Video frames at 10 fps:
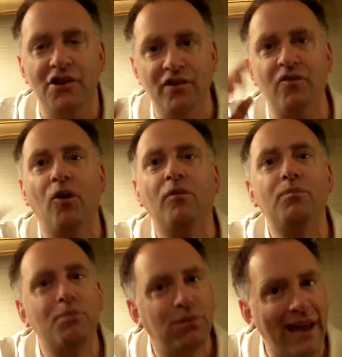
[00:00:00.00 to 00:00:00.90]
And you've
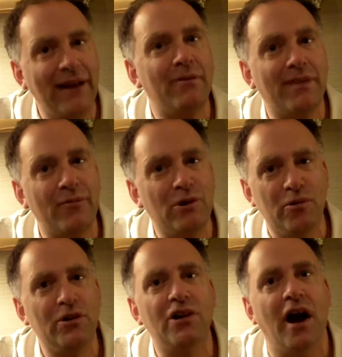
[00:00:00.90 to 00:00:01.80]
all played with it when
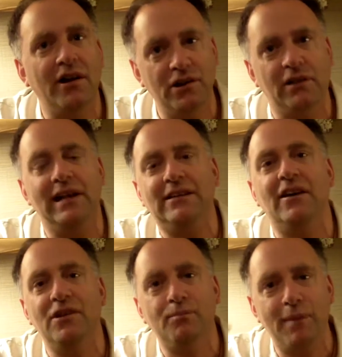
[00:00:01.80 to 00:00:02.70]
you were young, and you clicked
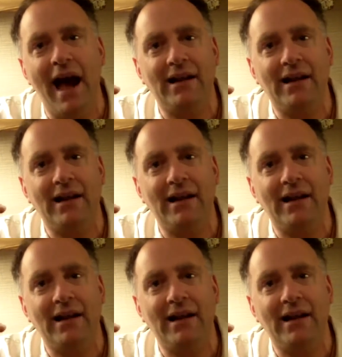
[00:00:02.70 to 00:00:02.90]
on you